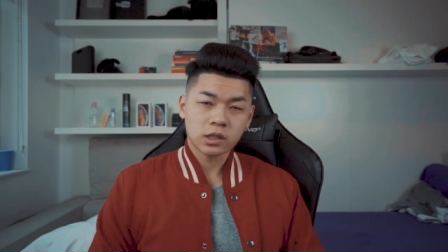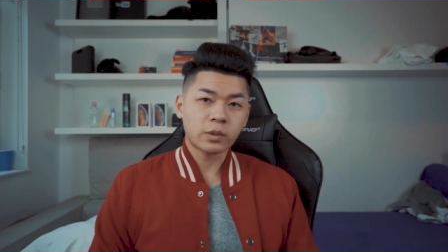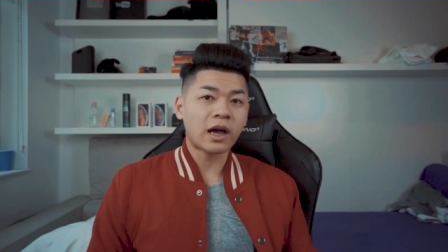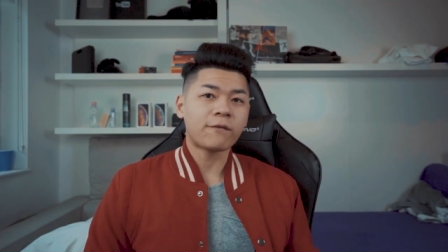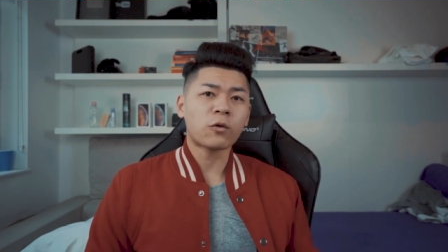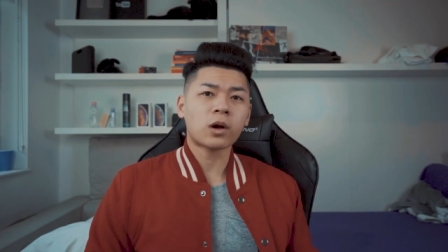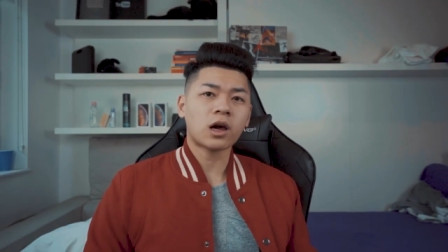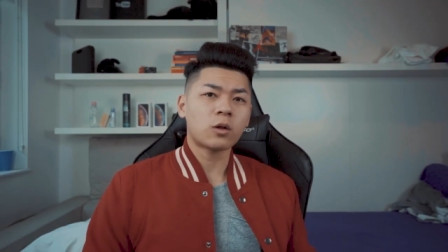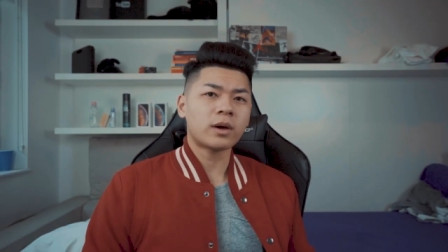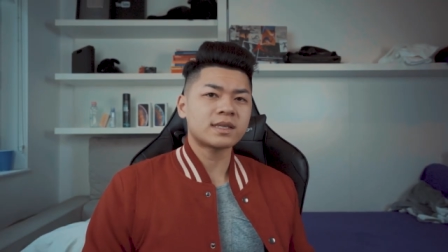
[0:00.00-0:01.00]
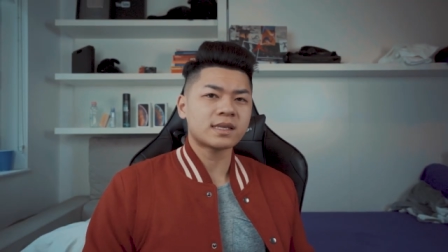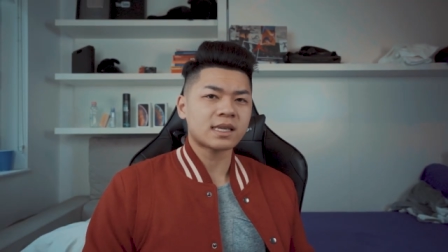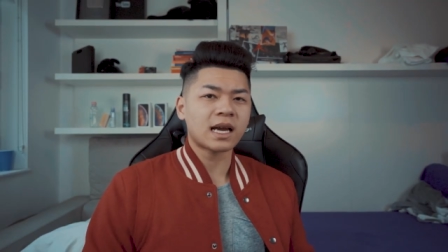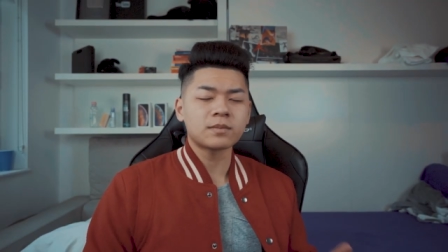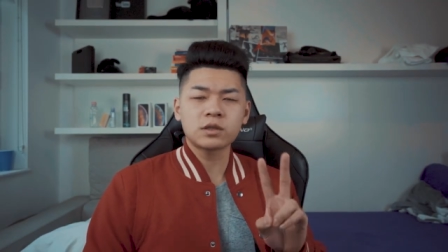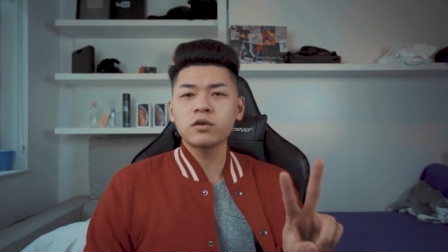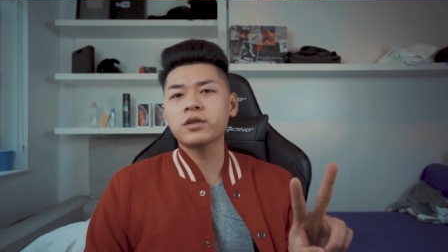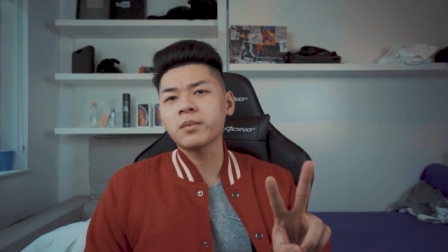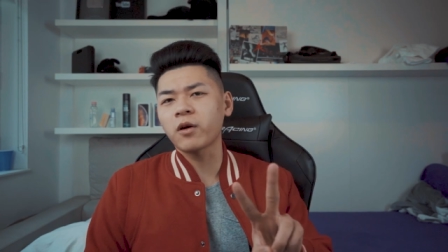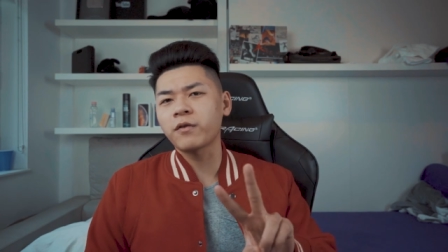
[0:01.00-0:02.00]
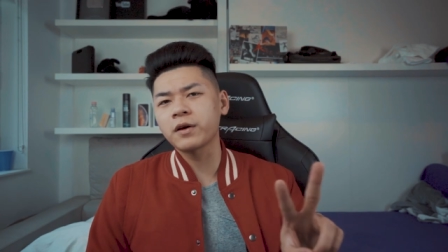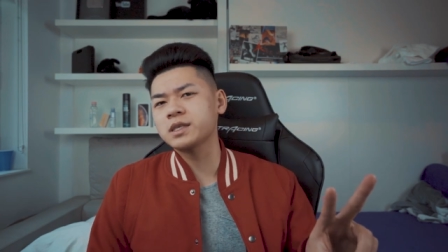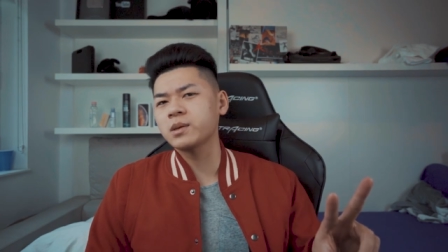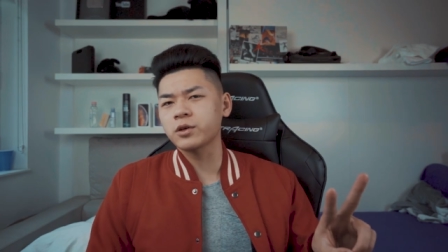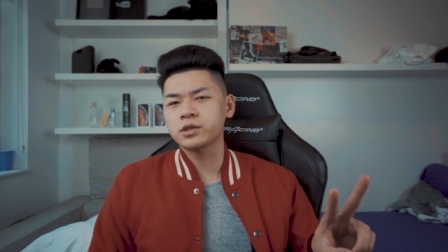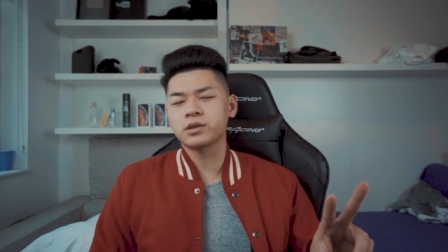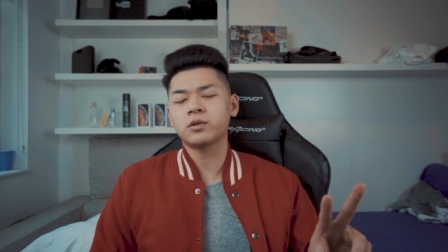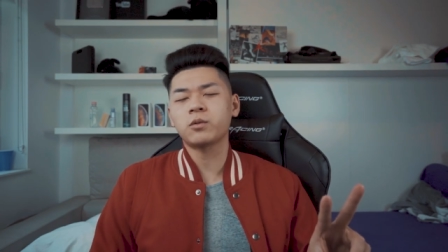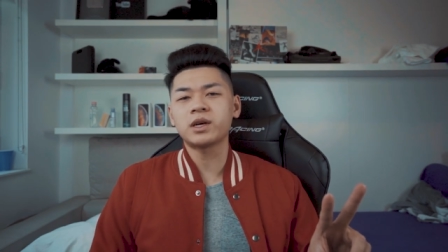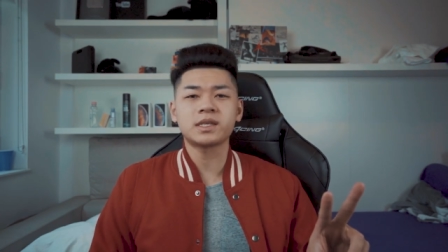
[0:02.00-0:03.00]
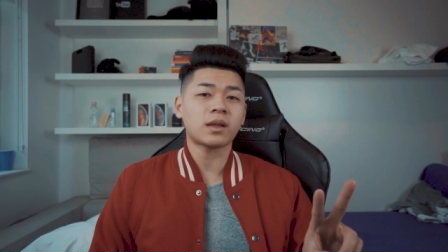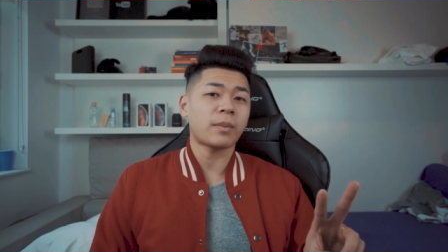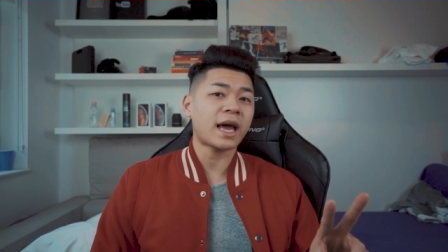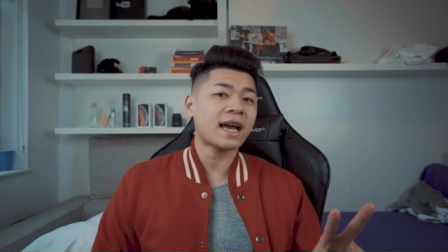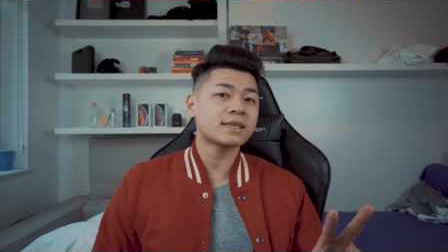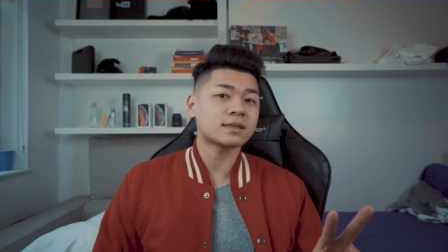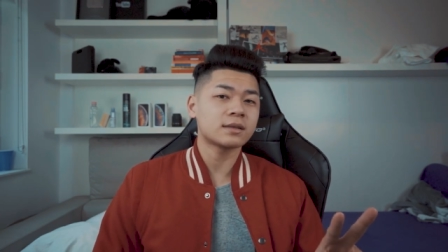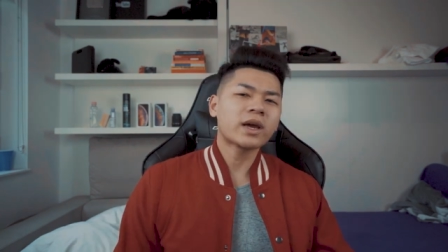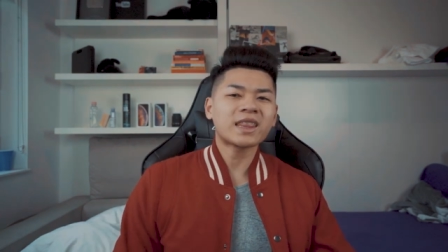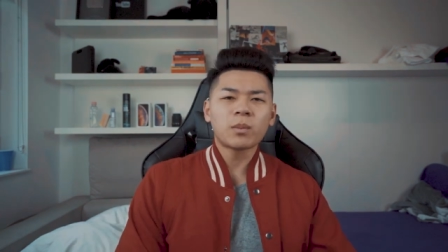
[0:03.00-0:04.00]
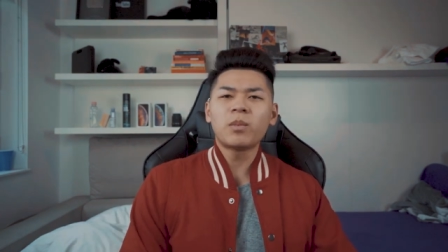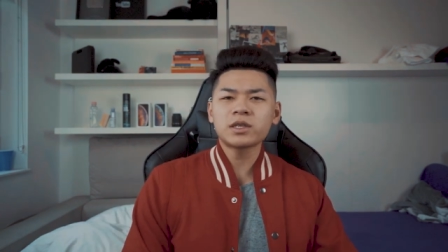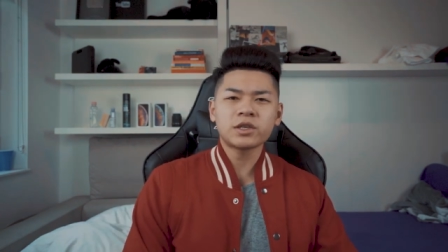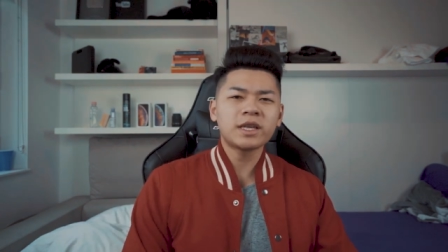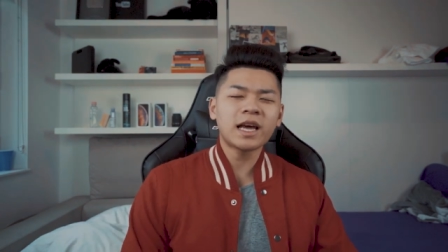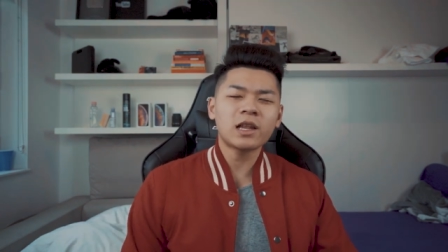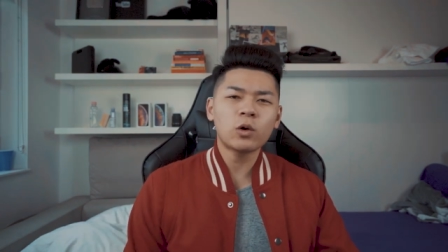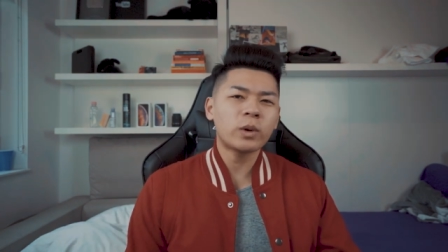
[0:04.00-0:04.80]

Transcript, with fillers: So we got four colorways this time. Two of them are very similar to the ones in the past. We got the mustard yellow.